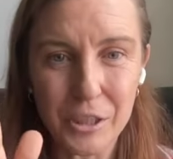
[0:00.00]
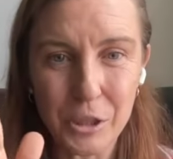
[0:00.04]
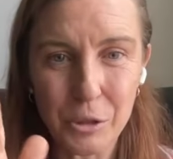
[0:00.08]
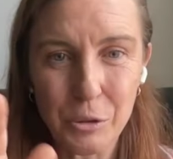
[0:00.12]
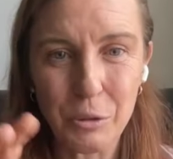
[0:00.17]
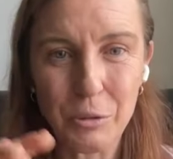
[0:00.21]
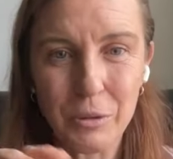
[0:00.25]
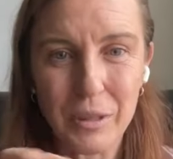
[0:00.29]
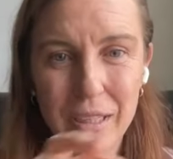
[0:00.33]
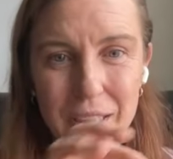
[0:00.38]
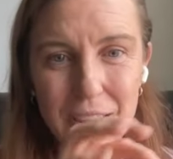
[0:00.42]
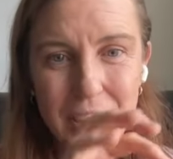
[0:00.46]
We
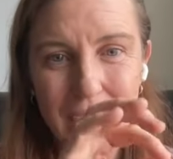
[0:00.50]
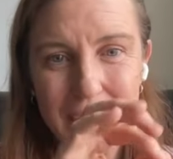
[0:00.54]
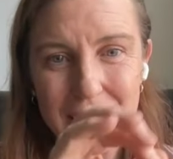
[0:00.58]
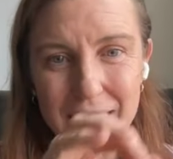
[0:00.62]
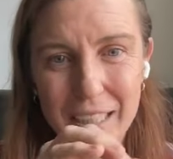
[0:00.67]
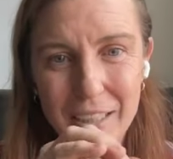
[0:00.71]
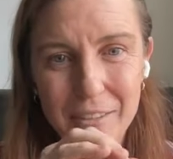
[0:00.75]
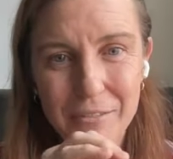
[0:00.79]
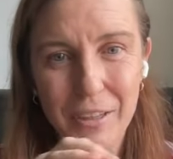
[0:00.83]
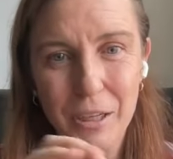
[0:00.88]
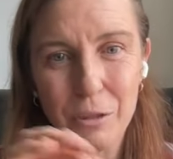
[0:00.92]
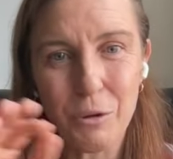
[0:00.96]
would
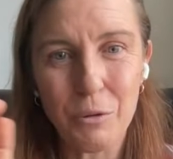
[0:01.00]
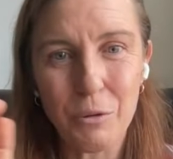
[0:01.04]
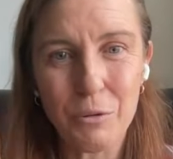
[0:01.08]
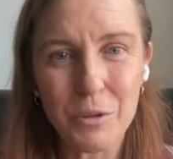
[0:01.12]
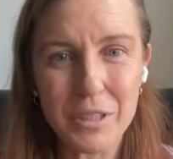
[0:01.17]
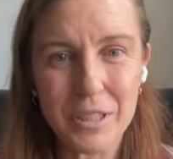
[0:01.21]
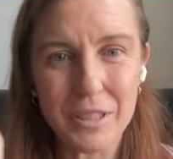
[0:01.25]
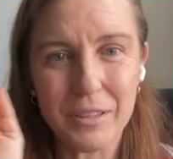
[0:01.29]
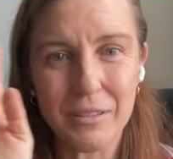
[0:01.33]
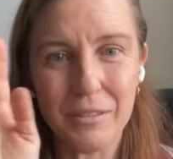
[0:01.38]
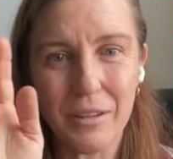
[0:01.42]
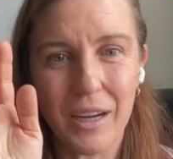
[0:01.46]
identify what was
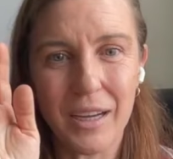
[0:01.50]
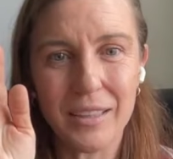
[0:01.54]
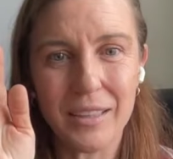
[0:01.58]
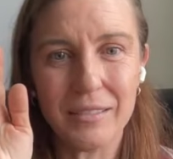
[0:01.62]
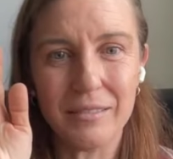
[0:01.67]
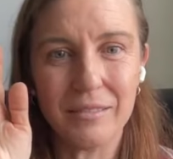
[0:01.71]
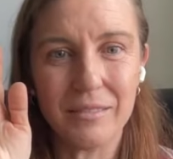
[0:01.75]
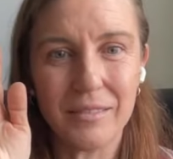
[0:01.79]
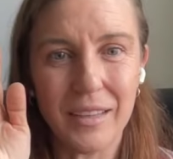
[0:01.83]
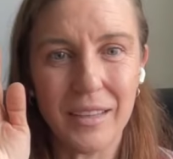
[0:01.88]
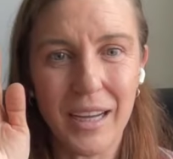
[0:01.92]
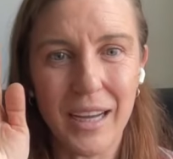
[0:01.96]
a, a,
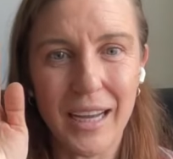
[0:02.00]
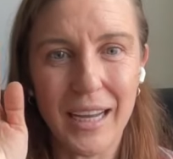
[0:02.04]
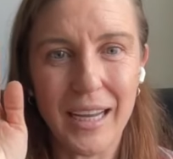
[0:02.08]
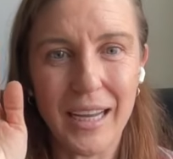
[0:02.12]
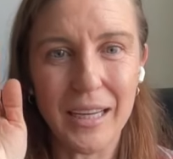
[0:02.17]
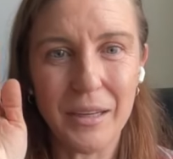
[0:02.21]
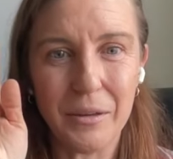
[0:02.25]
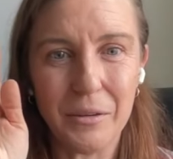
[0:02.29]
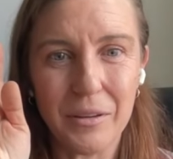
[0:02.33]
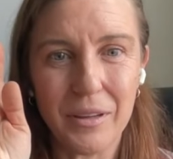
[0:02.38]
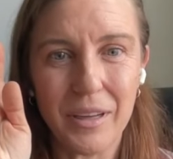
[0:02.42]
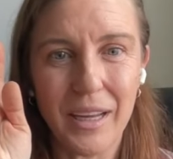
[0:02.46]

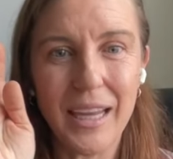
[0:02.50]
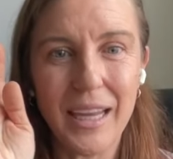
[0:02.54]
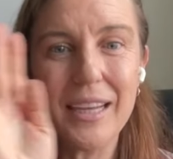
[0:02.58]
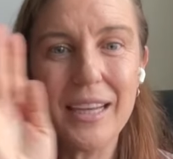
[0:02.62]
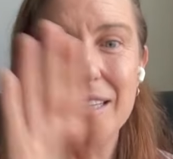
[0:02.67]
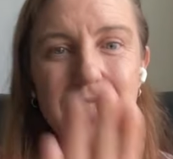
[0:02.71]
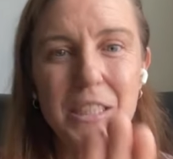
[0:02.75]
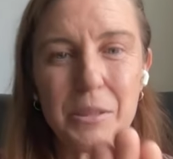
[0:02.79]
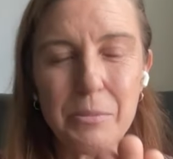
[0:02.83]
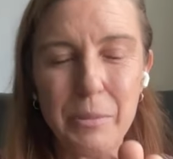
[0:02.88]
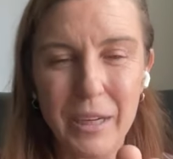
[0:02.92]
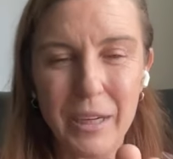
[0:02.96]
a ink
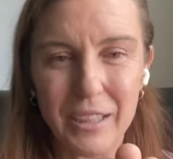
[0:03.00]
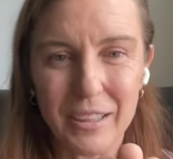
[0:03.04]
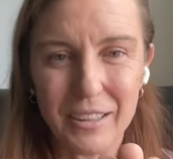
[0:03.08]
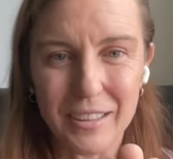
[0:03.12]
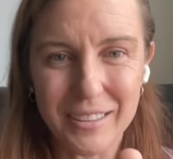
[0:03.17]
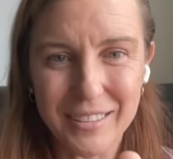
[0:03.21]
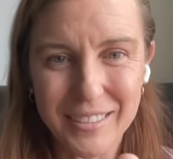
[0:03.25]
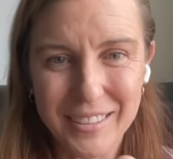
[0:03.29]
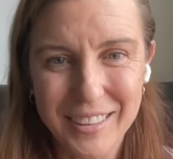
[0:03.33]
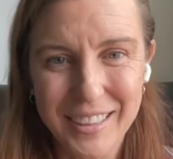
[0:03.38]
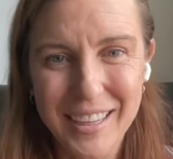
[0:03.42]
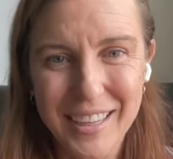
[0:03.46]

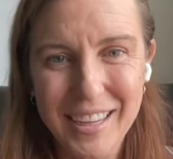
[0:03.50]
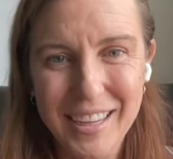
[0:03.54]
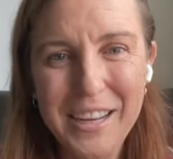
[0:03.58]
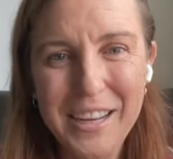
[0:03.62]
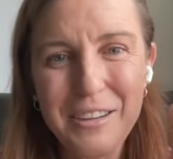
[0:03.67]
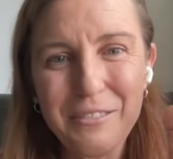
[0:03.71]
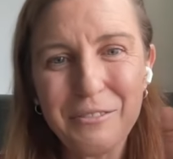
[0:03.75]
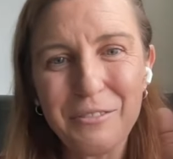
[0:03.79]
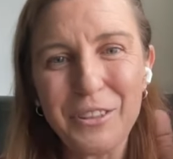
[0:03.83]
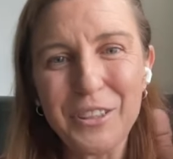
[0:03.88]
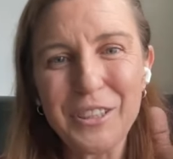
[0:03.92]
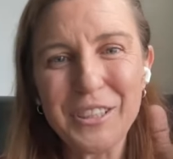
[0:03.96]
smear
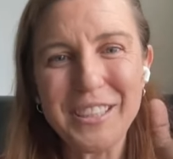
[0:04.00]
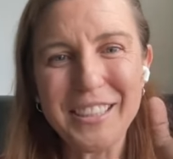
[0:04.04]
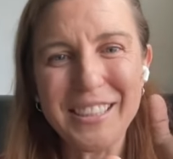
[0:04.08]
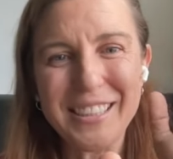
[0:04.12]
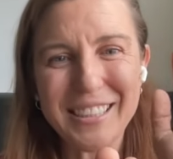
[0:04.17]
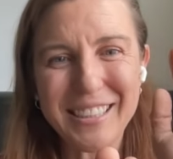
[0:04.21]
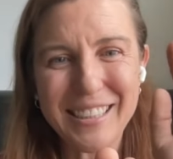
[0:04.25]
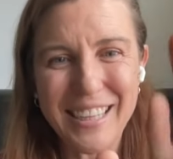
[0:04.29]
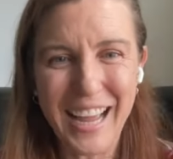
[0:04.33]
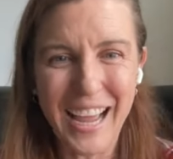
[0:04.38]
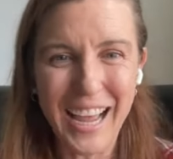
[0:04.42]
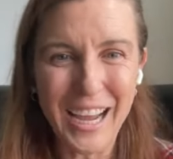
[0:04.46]
versus
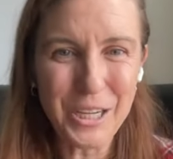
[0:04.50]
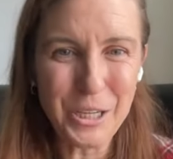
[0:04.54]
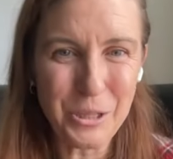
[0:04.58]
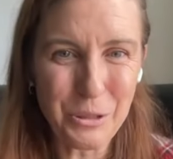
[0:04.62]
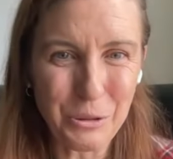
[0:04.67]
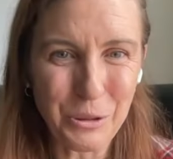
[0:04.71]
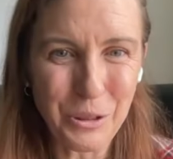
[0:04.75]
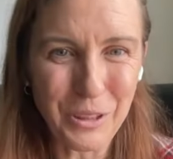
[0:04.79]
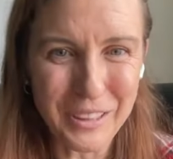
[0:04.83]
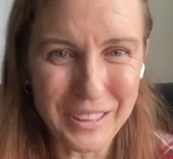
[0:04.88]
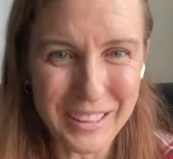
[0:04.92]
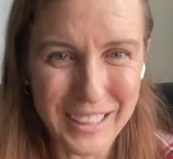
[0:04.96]
an
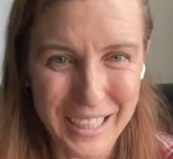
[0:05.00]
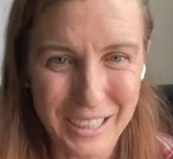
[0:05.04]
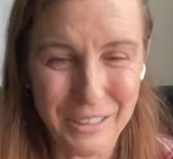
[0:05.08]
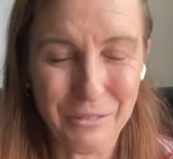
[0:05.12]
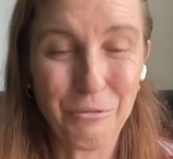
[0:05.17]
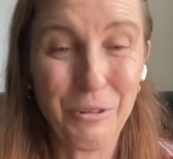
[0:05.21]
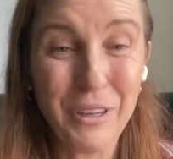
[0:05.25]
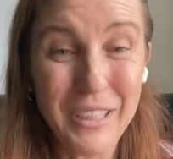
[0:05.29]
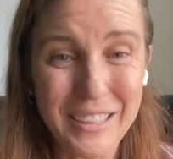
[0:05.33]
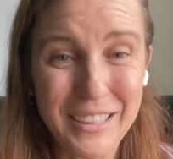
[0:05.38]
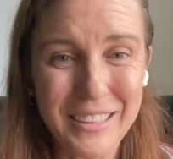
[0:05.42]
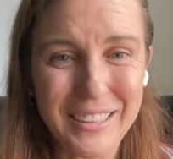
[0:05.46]
actual let-
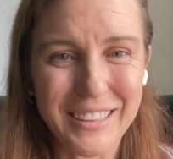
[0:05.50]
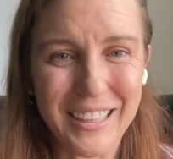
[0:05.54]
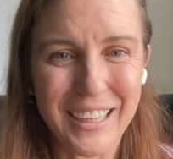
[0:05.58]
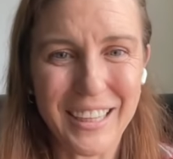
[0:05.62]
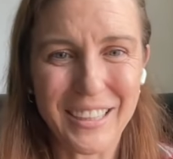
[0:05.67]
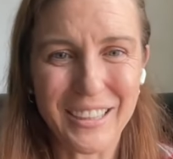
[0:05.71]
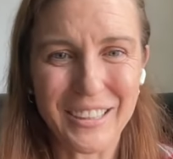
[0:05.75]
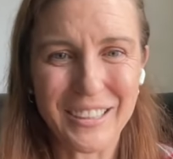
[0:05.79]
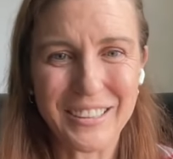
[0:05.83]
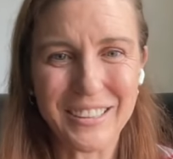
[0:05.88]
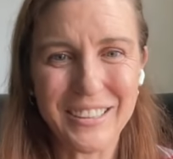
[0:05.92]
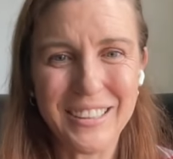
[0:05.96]
written
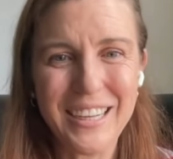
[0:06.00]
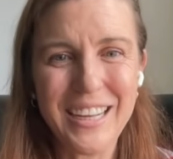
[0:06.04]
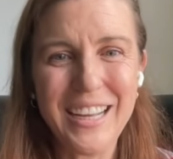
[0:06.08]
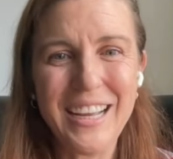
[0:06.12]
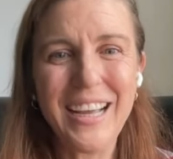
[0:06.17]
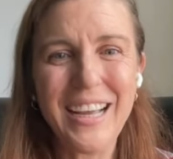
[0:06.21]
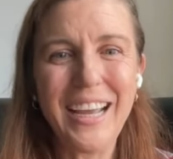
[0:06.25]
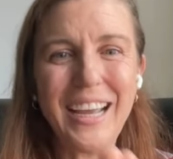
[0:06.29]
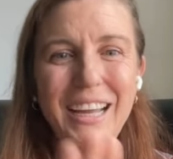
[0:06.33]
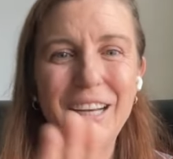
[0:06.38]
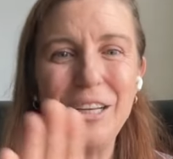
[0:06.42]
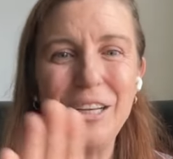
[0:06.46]
letter,
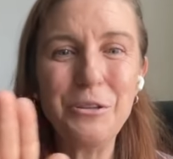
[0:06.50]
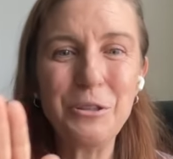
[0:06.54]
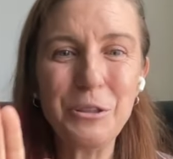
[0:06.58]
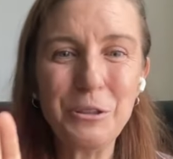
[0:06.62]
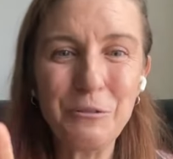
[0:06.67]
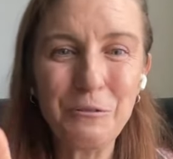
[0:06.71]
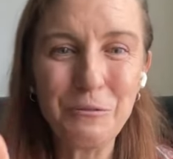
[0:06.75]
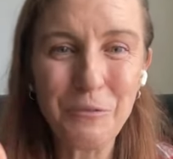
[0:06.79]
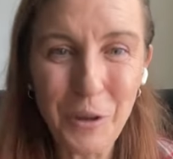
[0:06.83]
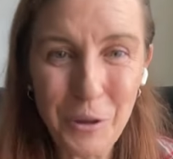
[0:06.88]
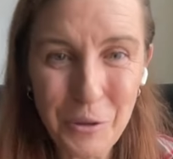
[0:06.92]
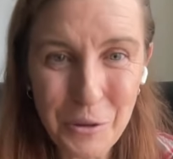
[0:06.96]
and use
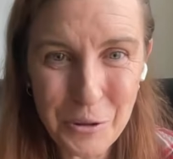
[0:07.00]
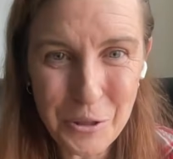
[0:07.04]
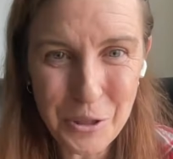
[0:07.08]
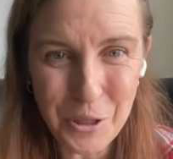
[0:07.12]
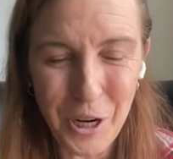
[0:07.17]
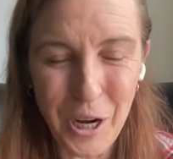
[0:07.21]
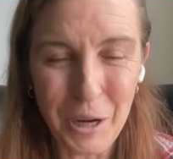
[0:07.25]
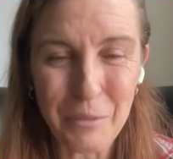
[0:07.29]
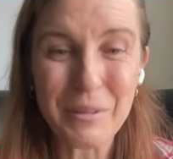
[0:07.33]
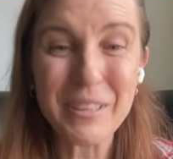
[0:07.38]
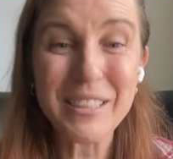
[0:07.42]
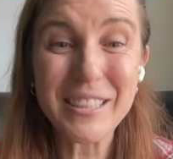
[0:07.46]

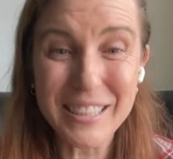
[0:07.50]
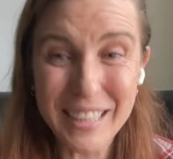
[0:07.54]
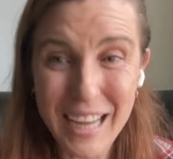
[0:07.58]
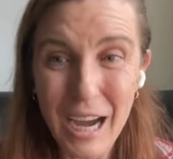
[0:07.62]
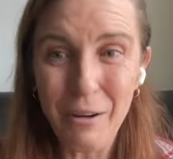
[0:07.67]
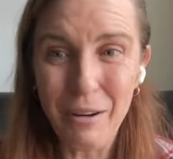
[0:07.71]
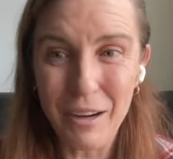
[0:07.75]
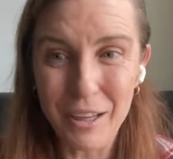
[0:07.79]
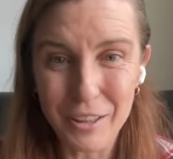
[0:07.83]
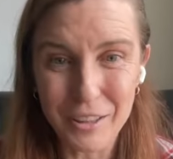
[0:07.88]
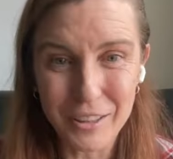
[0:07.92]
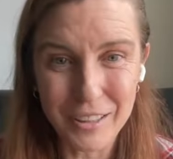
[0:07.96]
Photoshop. This is how
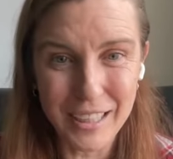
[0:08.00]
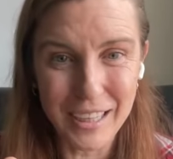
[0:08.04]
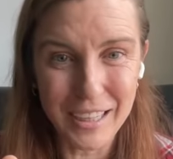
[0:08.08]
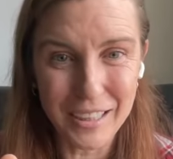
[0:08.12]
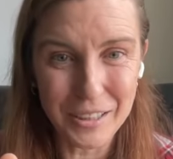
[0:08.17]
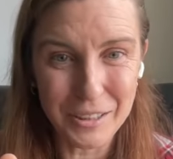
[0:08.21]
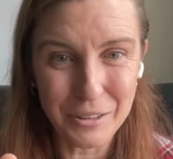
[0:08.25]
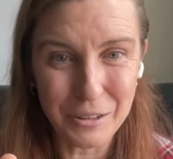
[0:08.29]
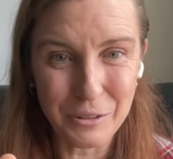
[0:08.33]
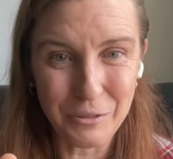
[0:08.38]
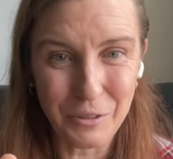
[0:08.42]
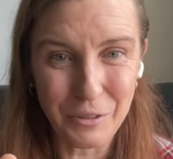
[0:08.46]
I learned how to
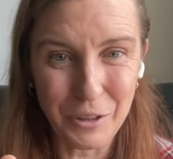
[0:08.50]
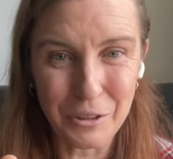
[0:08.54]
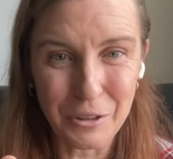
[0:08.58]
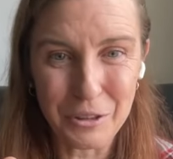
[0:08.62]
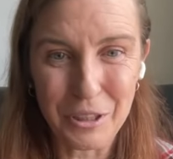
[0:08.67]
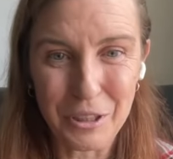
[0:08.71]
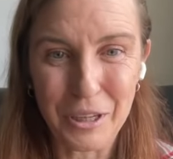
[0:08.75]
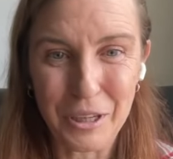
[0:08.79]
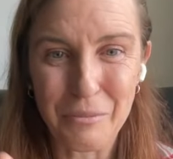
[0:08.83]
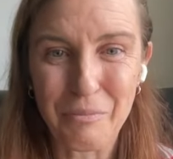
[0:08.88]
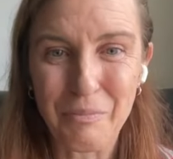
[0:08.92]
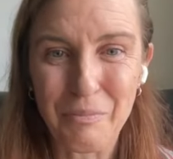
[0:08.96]
use
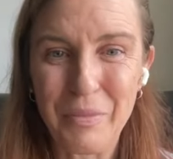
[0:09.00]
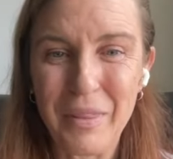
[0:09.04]
Photoshop.